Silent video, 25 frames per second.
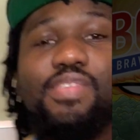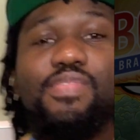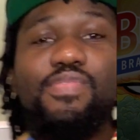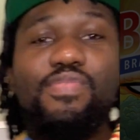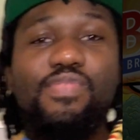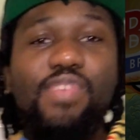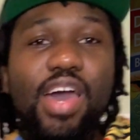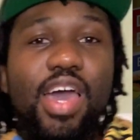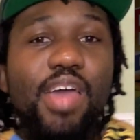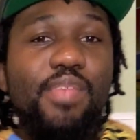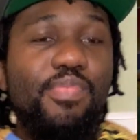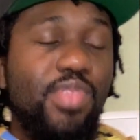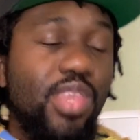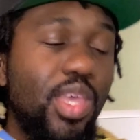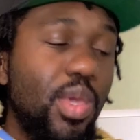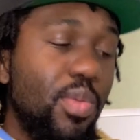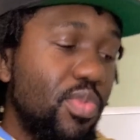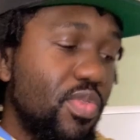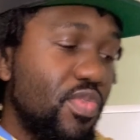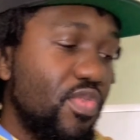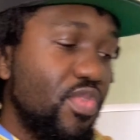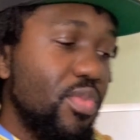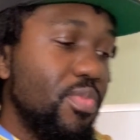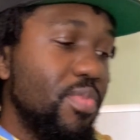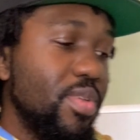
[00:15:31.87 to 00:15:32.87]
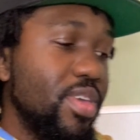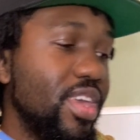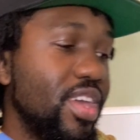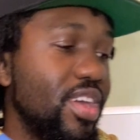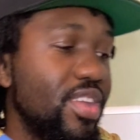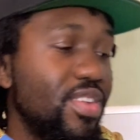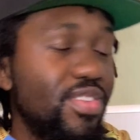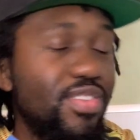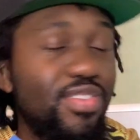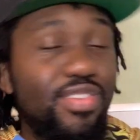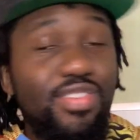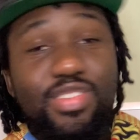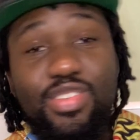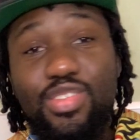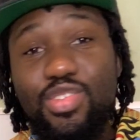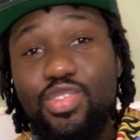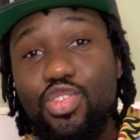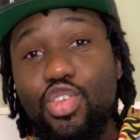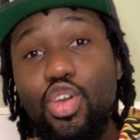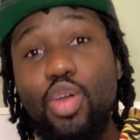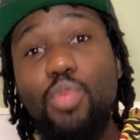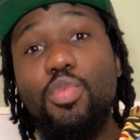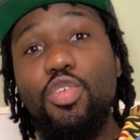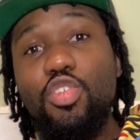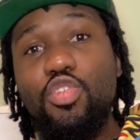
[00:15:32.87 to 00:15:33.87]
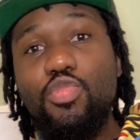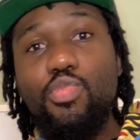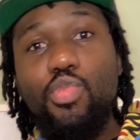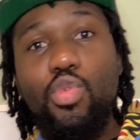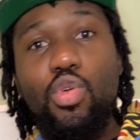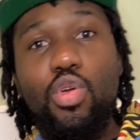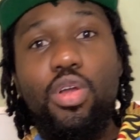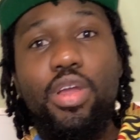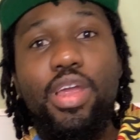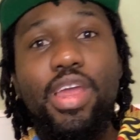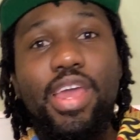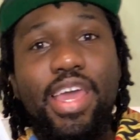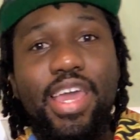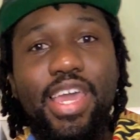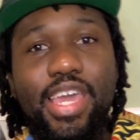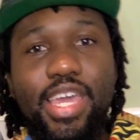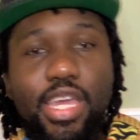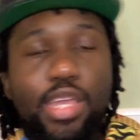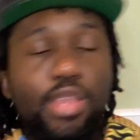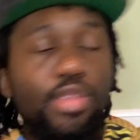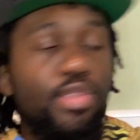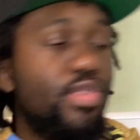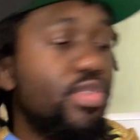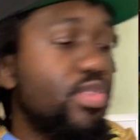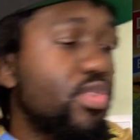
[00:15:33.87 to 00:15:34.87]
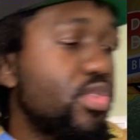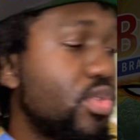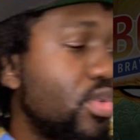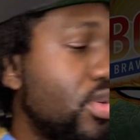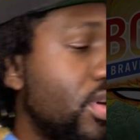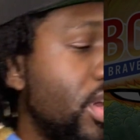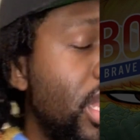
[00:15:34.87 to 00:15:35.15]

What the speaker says: 5 tips for beginners. There's so much more in store,